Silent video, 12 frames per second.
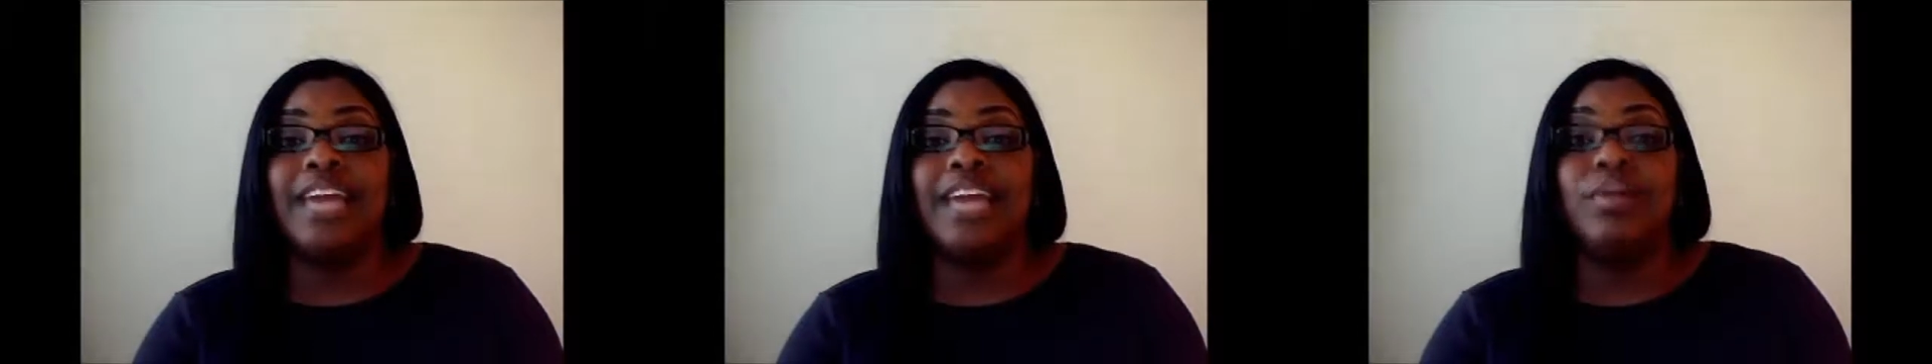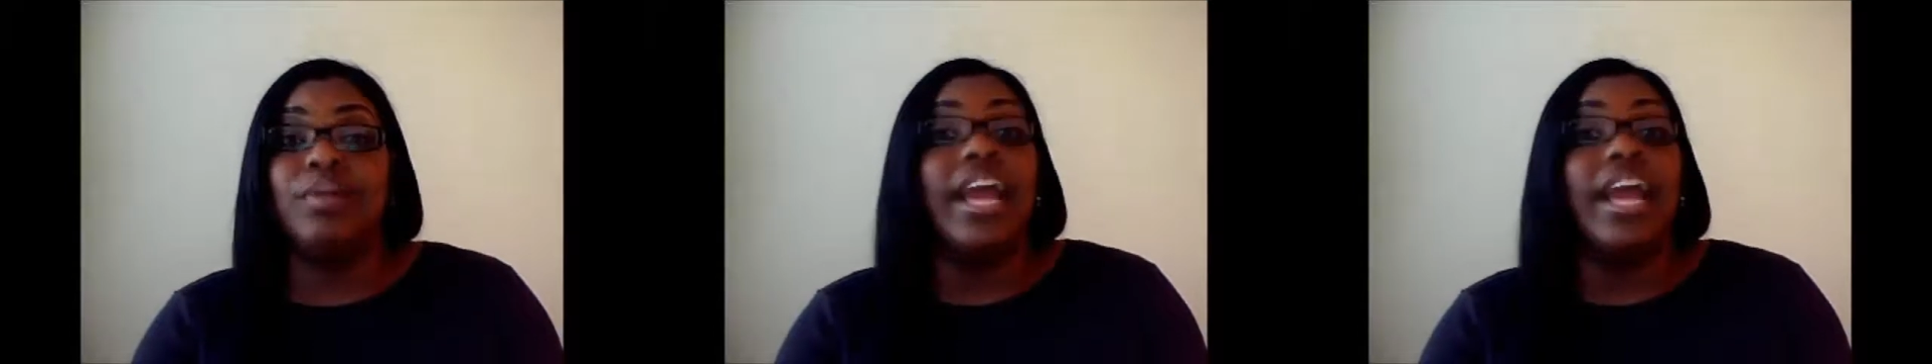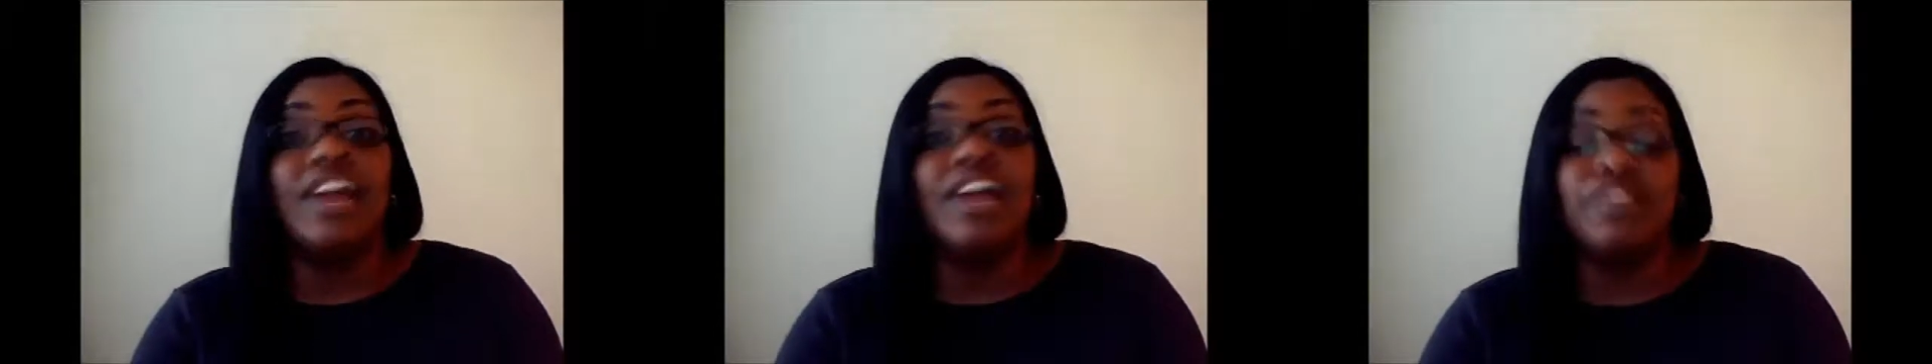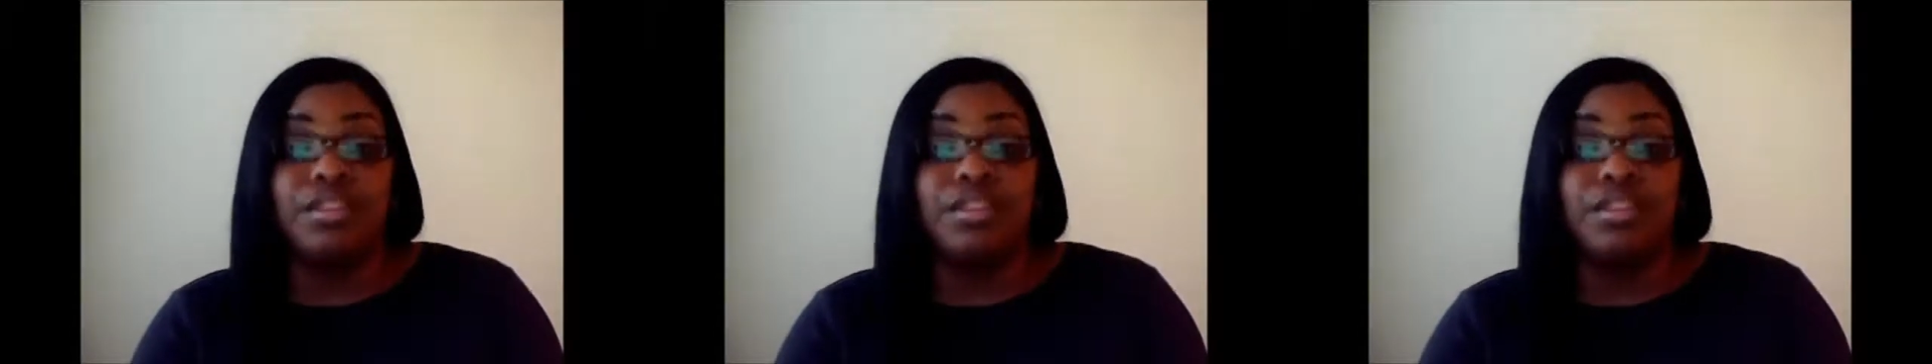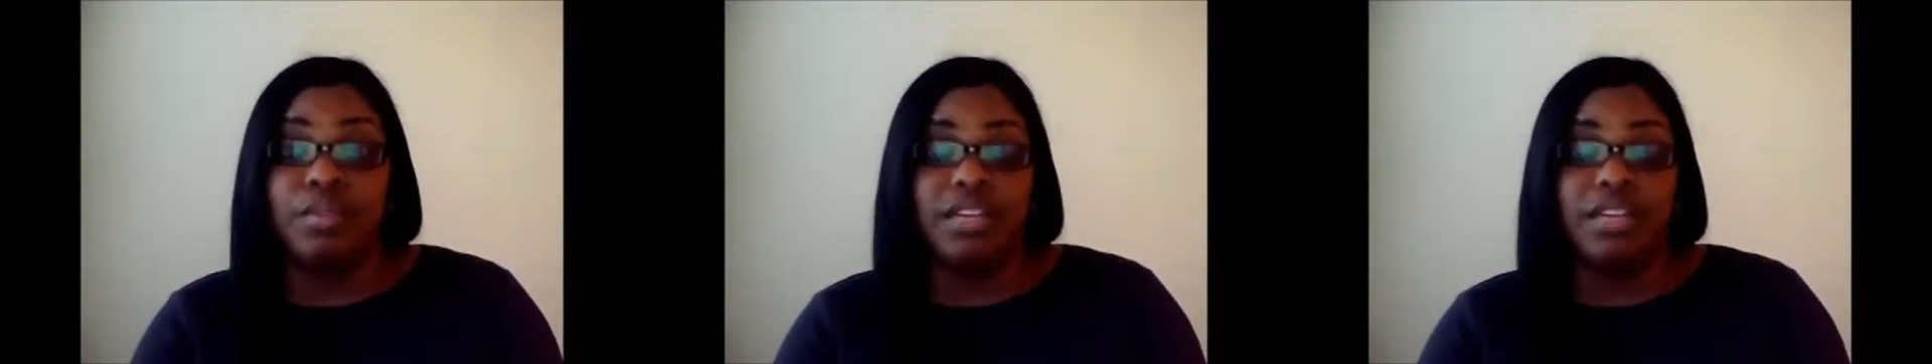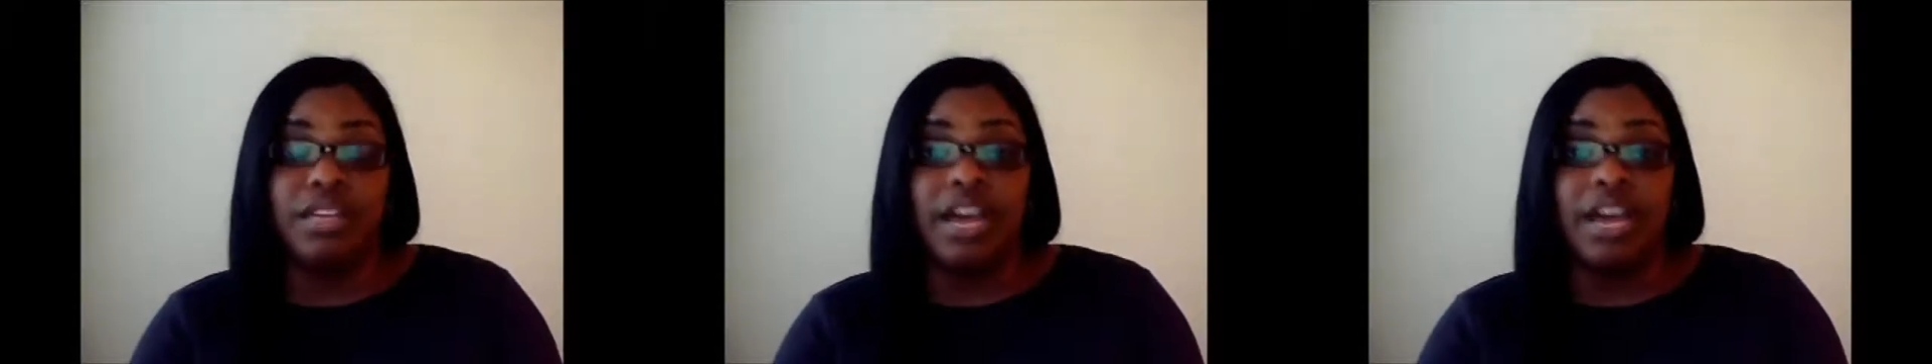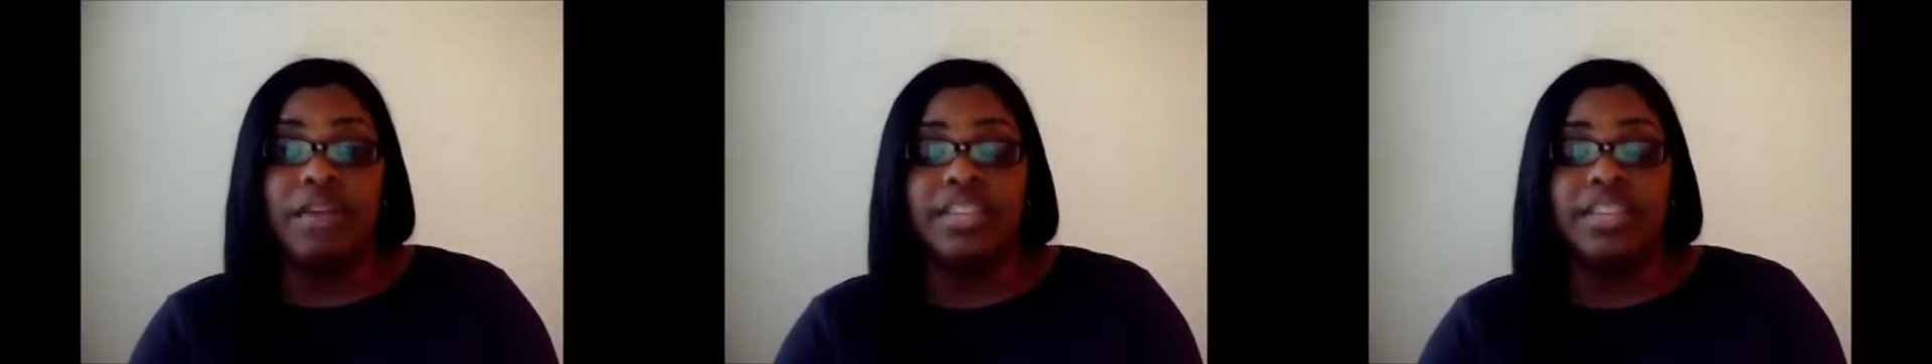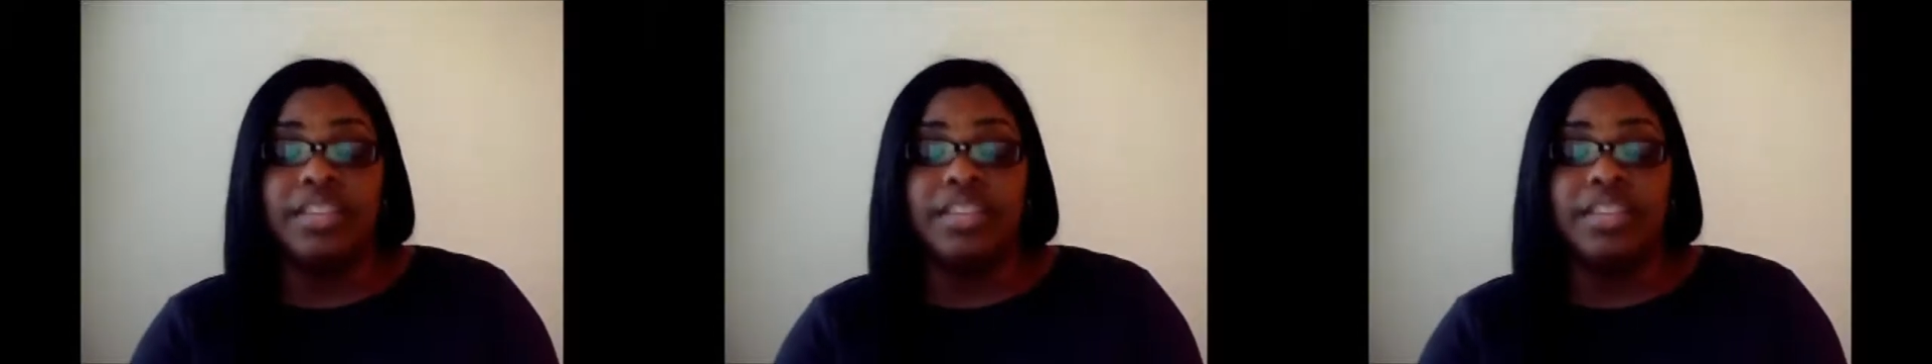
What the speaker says: whatever the will of God was,